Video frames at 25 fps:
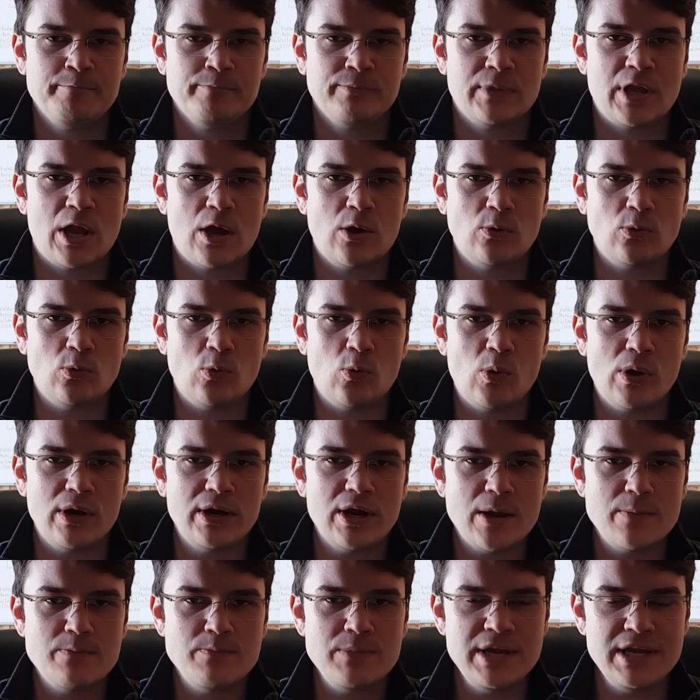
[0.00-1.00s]
Now, what
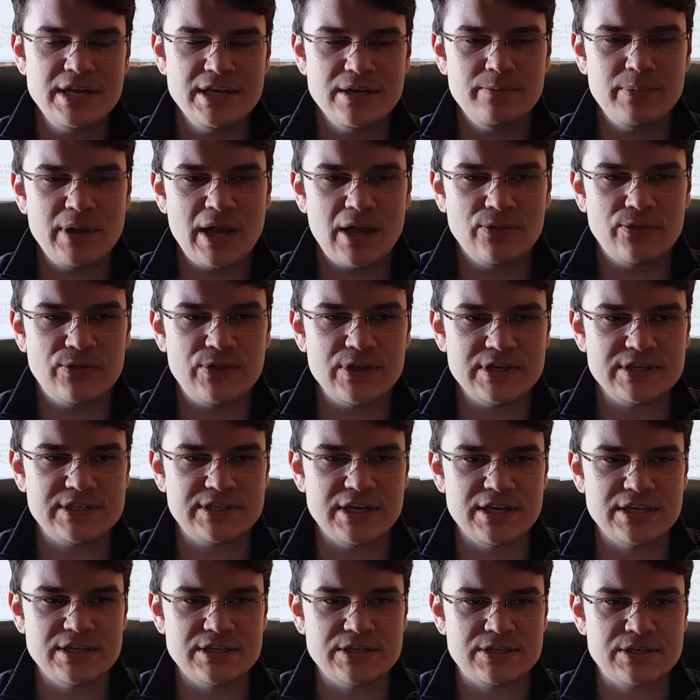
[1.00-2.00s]
I mean about this
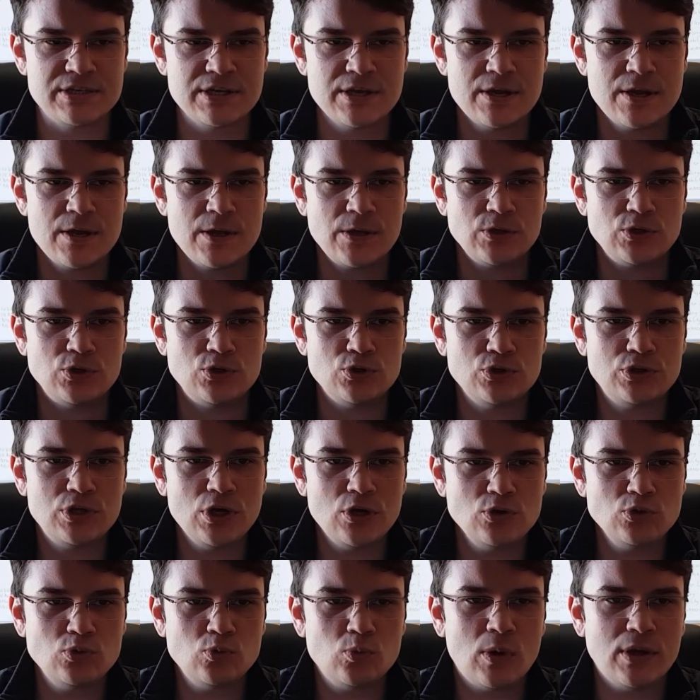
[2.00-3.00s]
is you
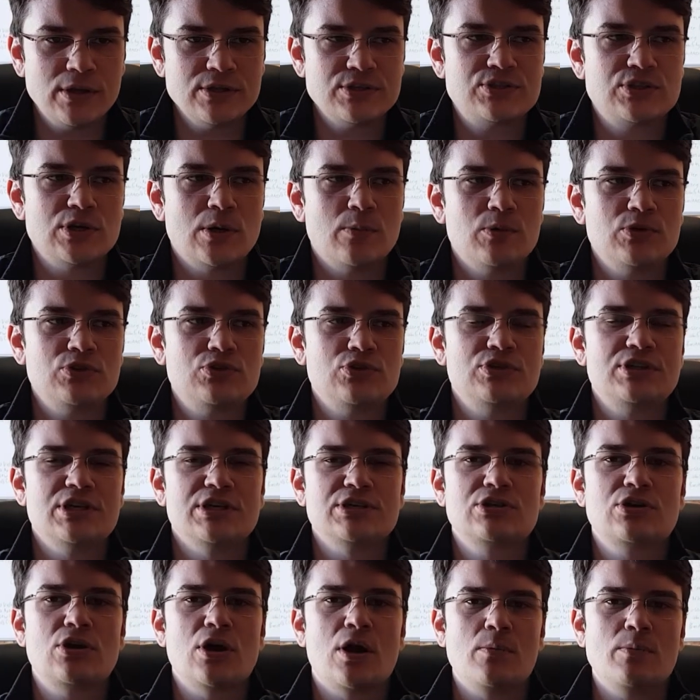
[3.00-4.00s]
don't want someone to
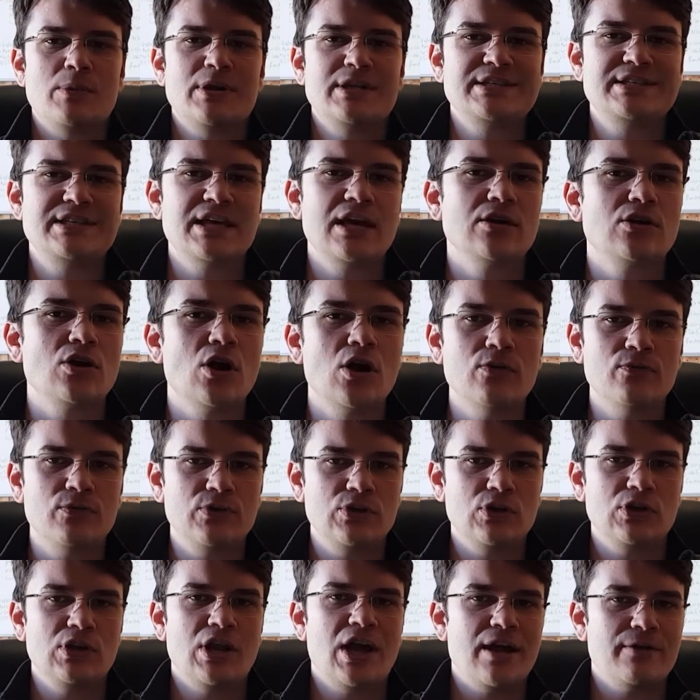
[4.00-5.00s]
just come and take over
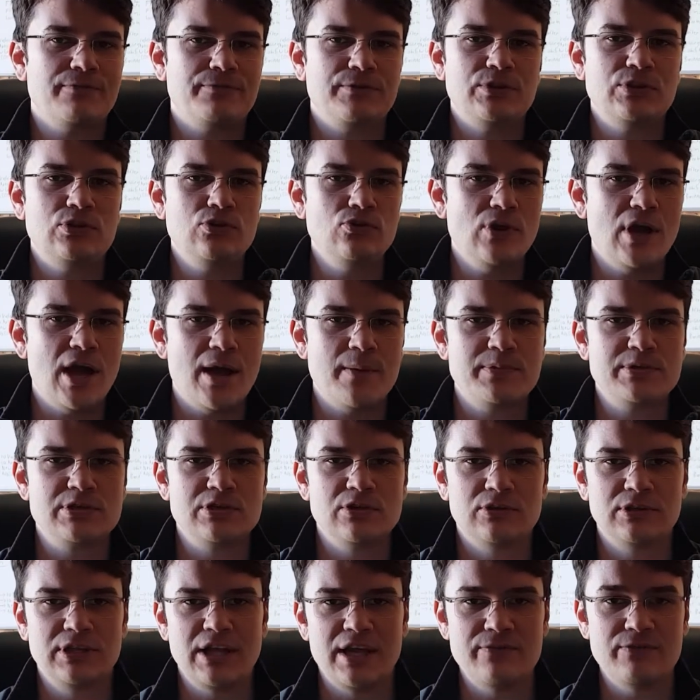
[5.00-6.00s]
your life and do
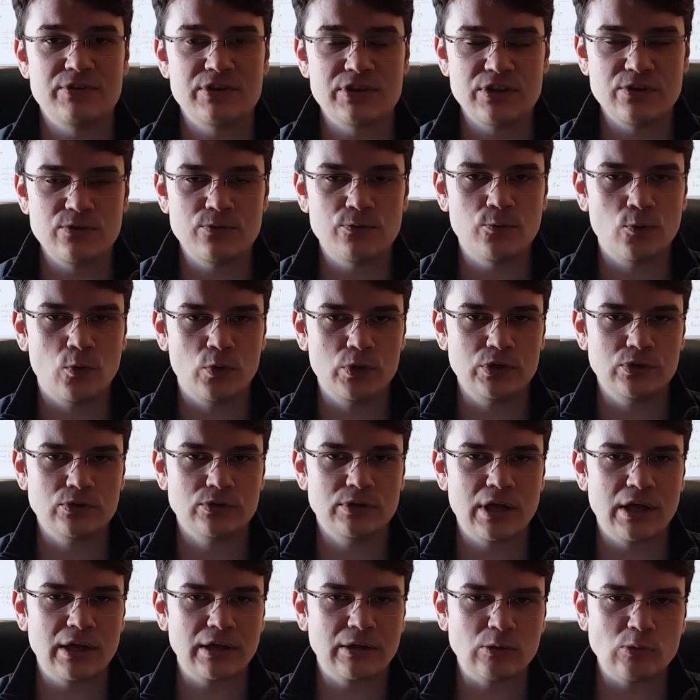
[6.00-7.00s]
absolutely everything for you.
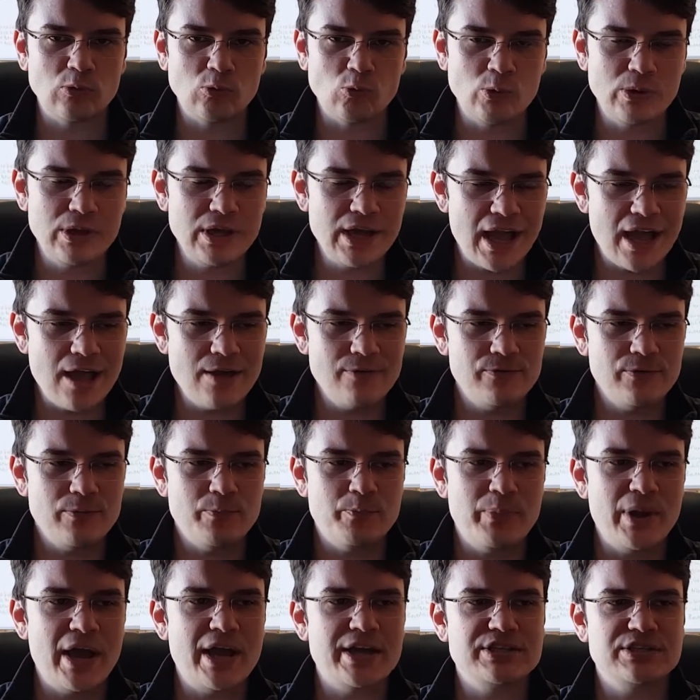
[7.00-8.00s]
Now, we have a
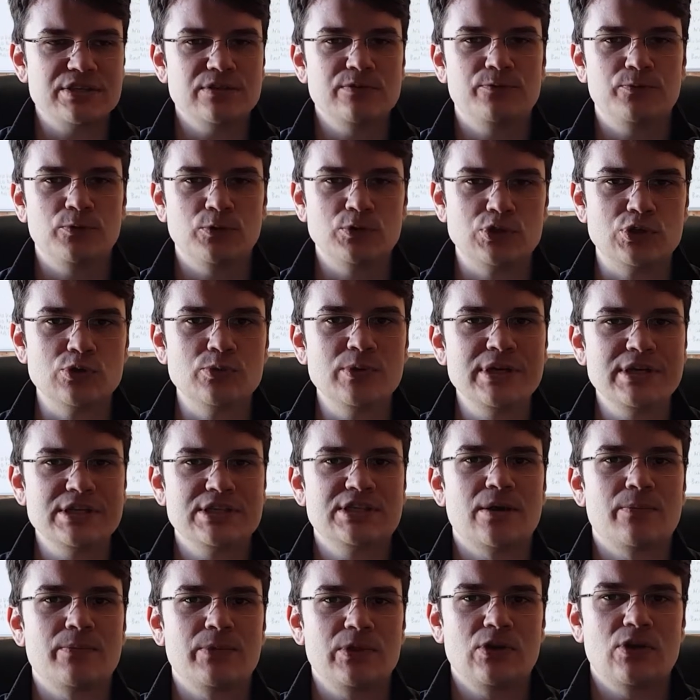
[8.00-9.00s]
passion for doing
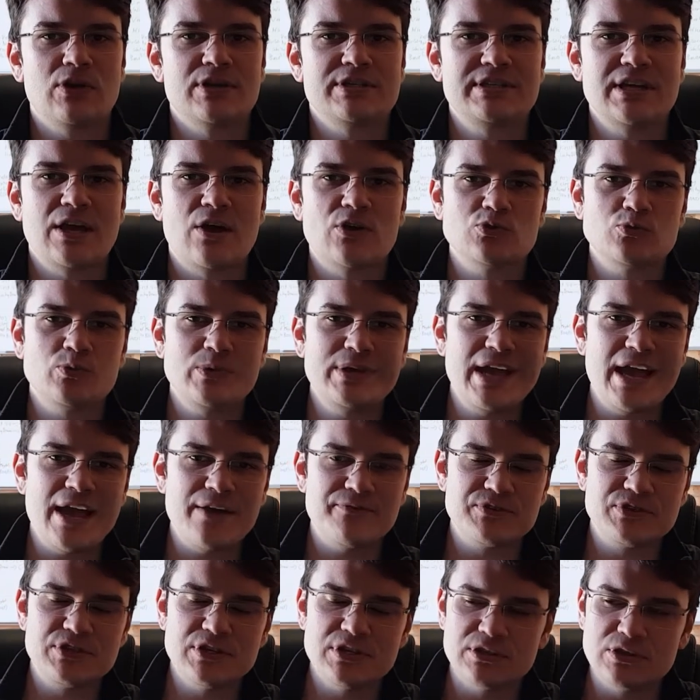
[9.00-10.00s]
something ourselves. We
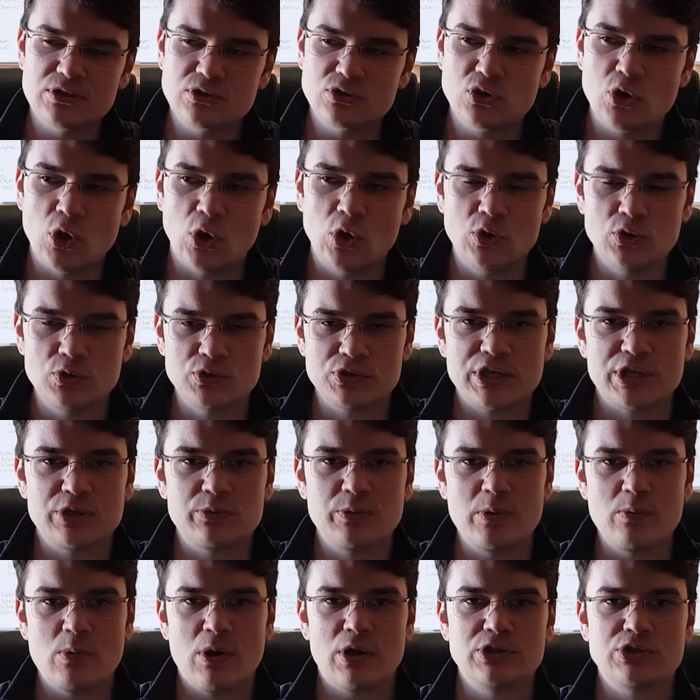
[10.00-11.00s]
have certain goals that
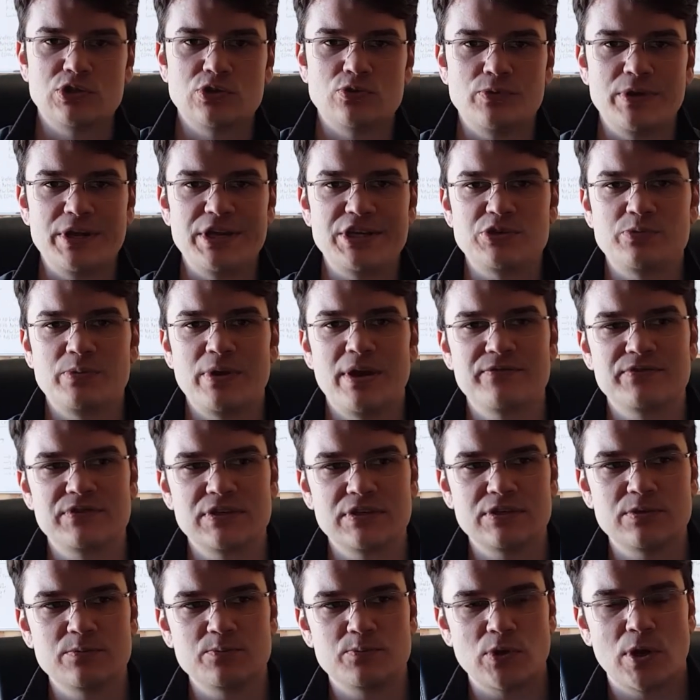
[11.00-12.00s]
we want to reach. We have
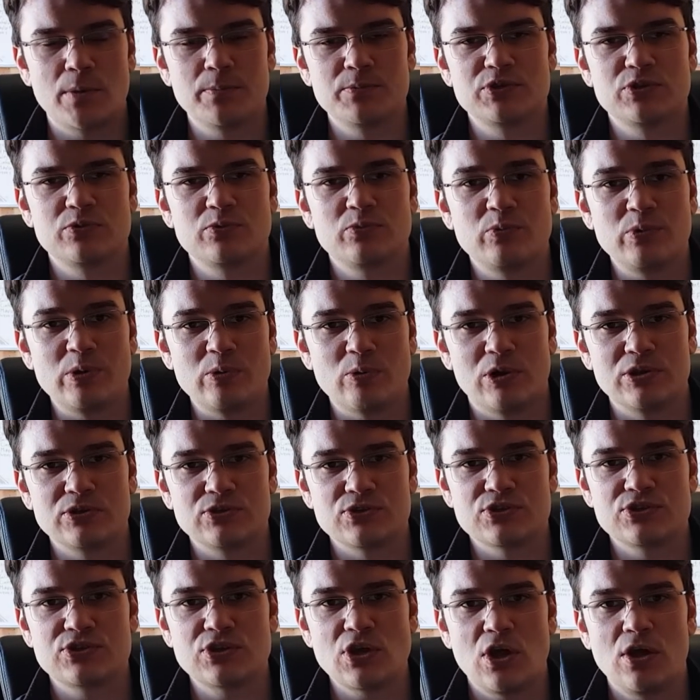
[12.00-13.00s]
certain problems that we want
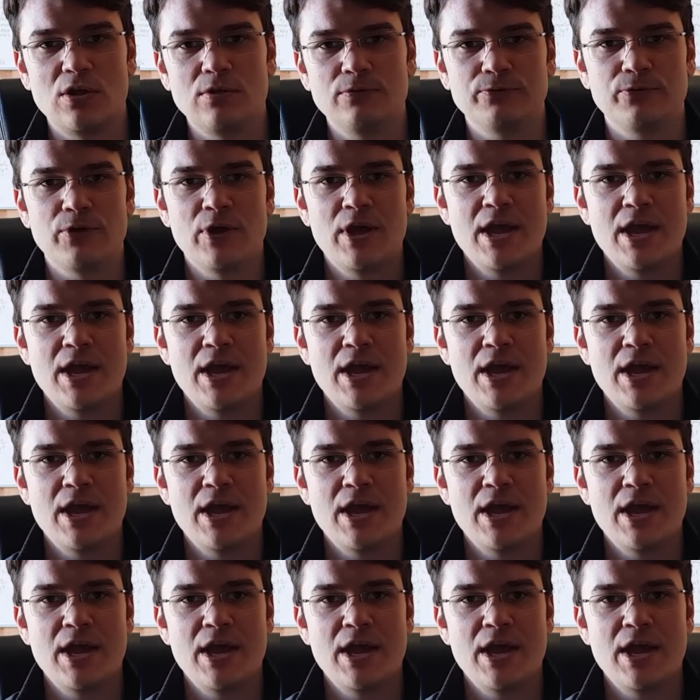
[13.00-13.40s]
to solve.